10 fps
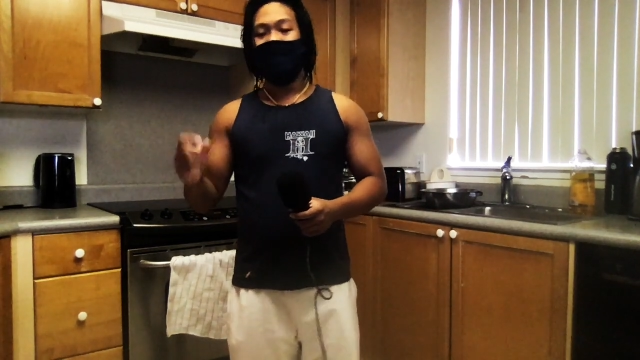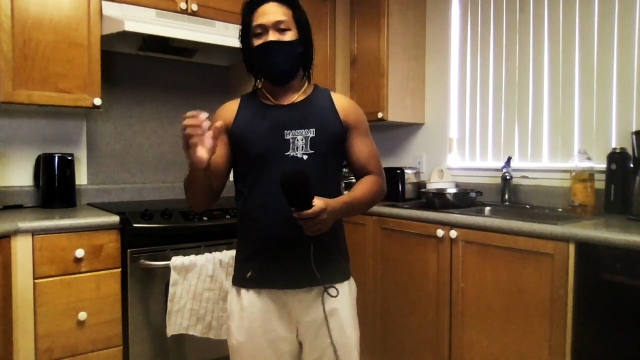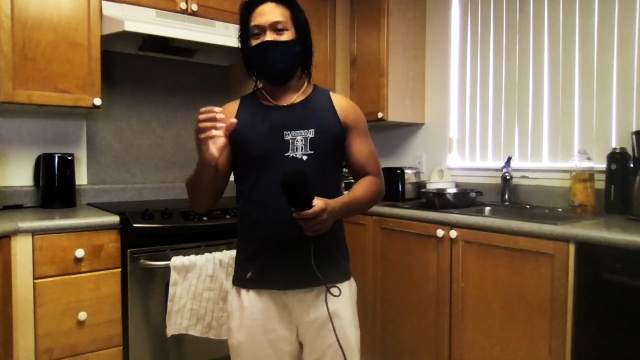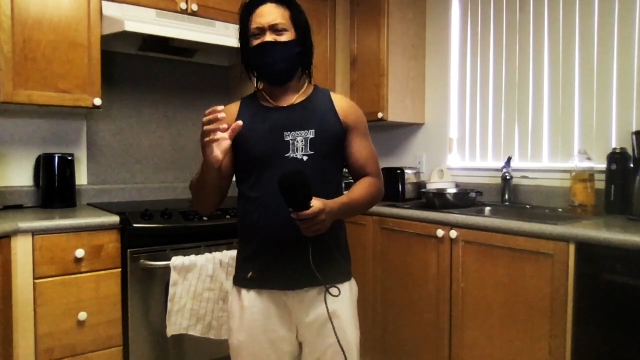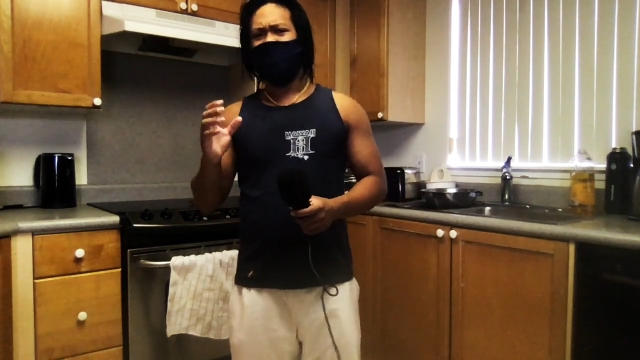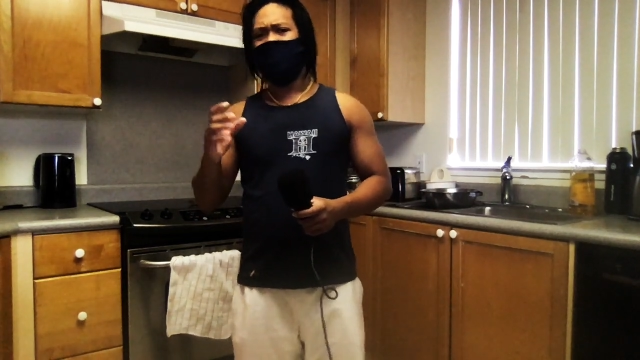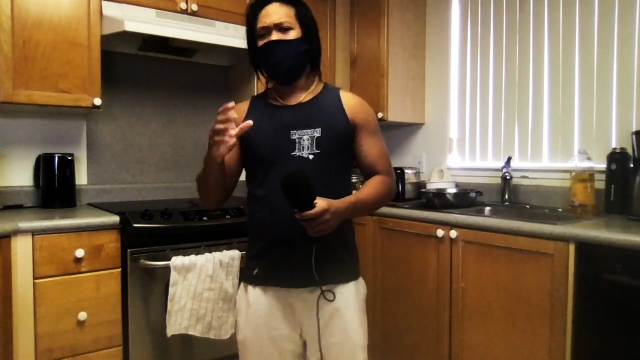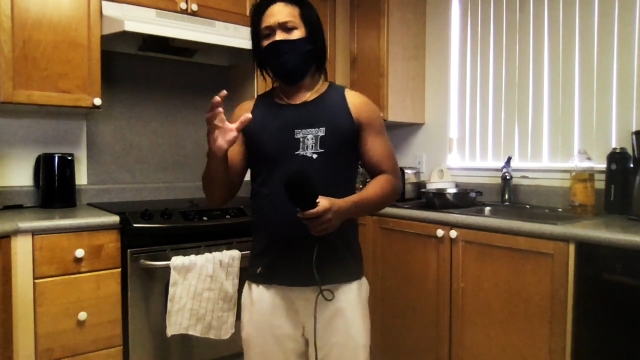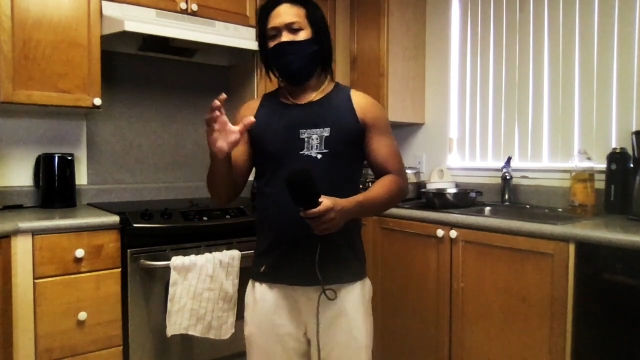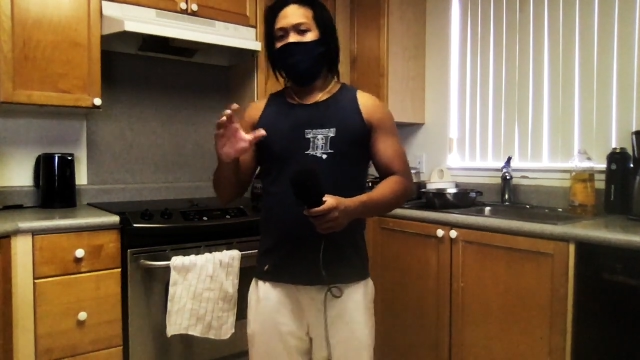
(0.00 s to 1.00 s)
It's just
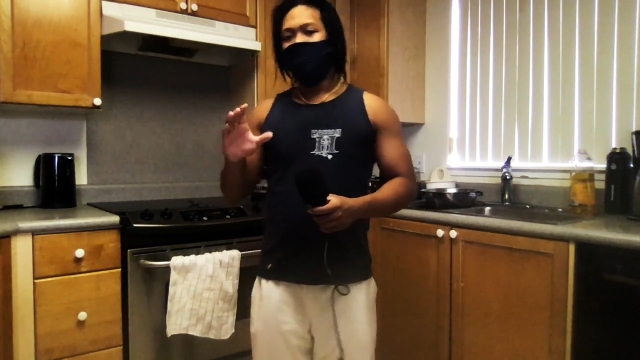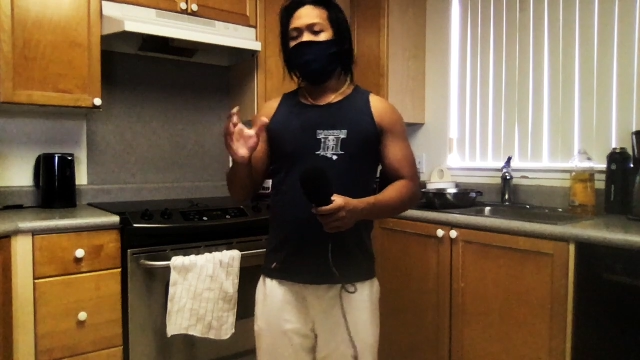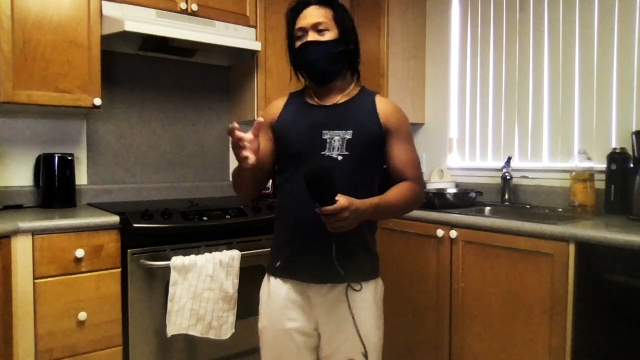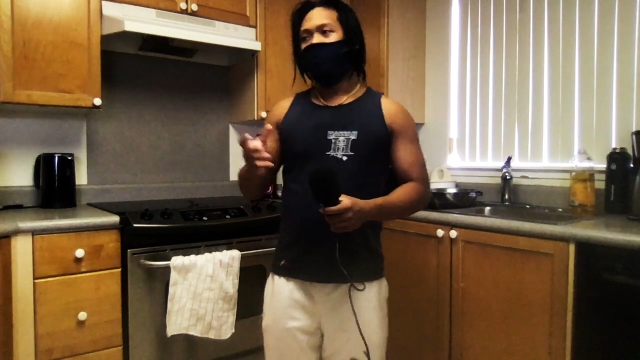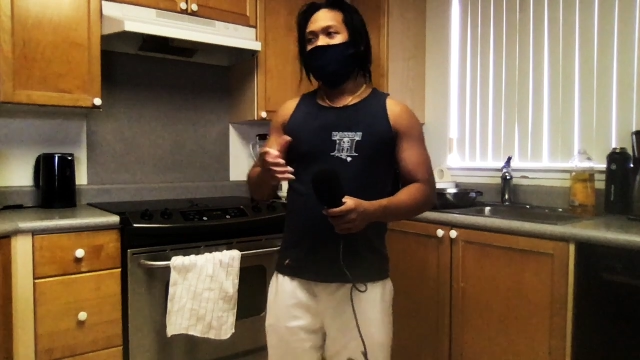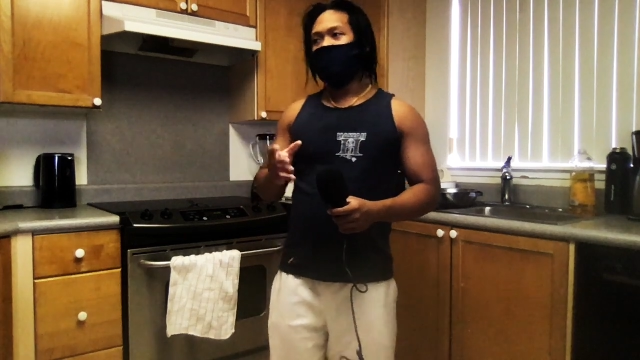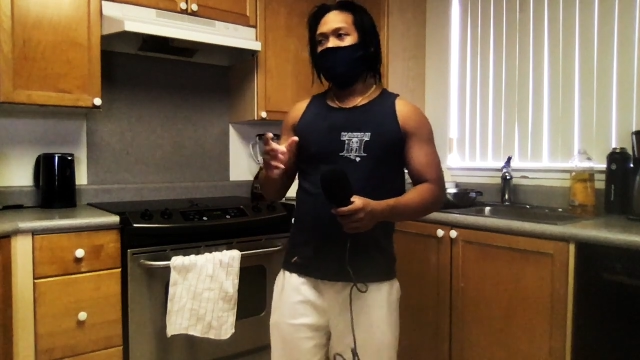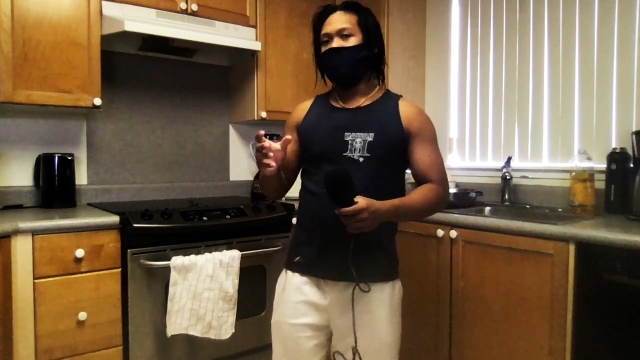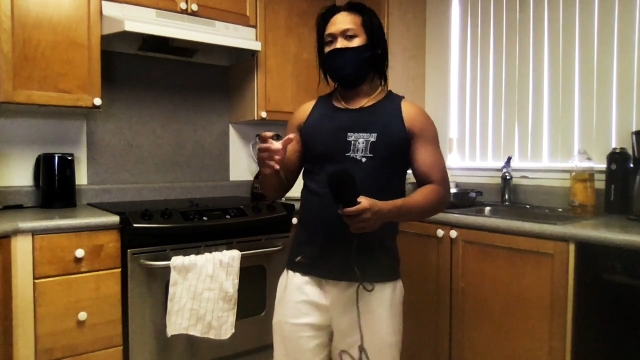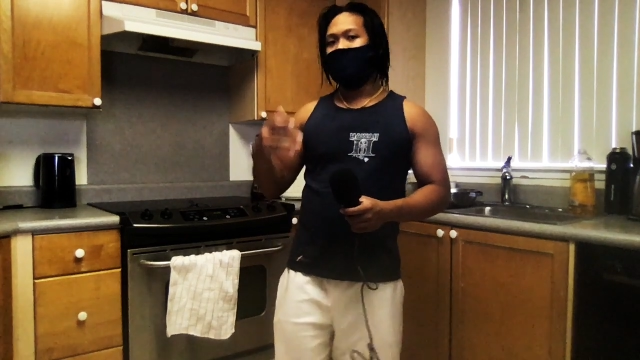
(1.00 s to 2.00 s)
simple ways for
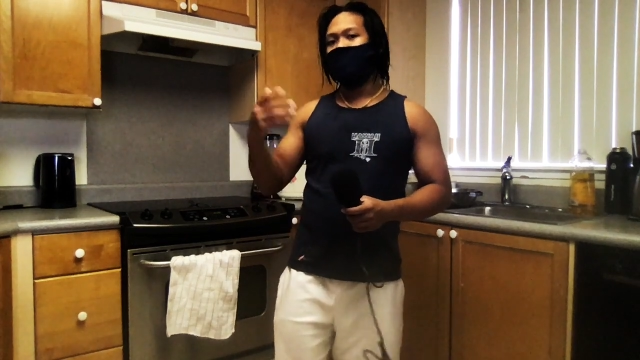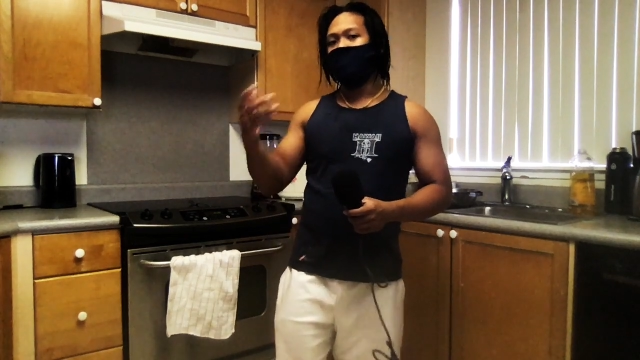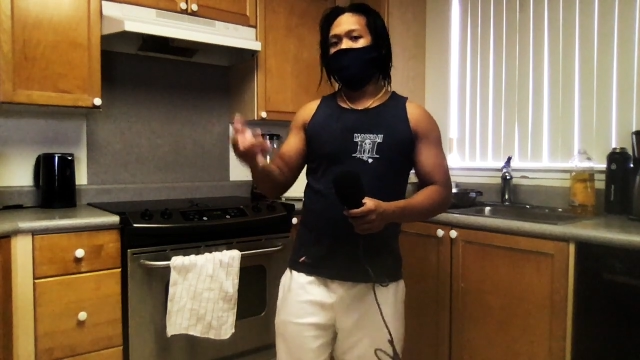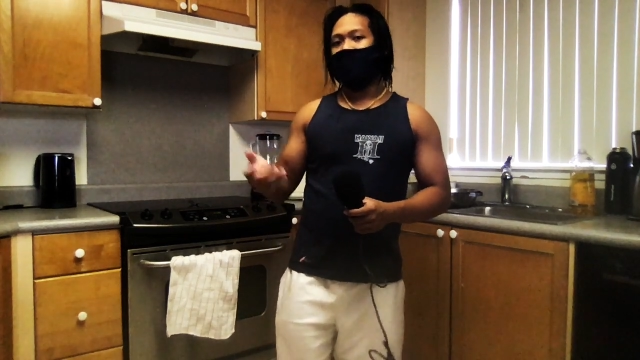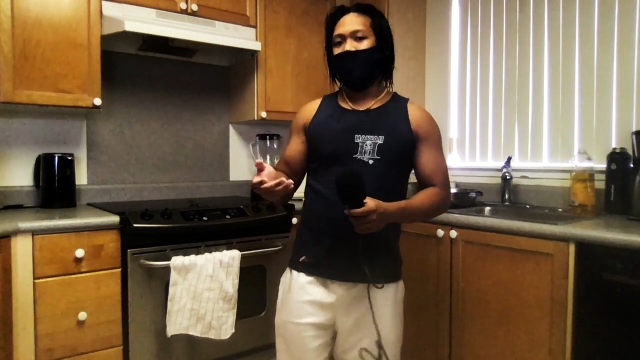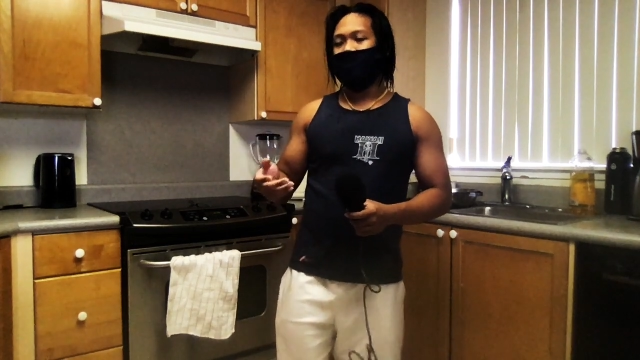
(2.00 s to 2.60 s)
you to keep track